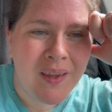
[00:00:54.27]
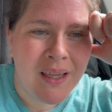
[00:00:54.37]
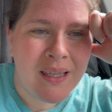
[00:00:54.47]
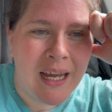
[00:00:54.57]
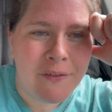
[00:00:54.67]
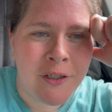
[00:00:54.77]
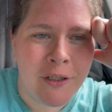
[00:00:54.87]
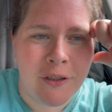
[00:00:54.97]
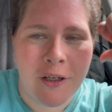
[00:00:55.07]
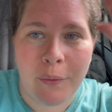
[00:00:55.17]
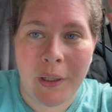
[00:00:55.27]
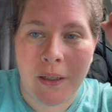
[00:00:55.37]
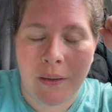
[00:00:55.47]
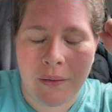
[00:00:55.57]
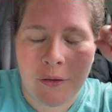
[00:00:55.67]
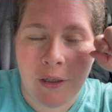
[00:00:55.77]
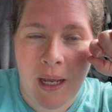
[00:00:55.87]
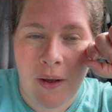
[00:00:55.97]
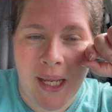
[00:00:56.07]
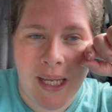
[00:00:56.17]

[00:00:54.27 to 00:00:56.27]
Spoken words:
The afternoon, you know, we're gonna cook out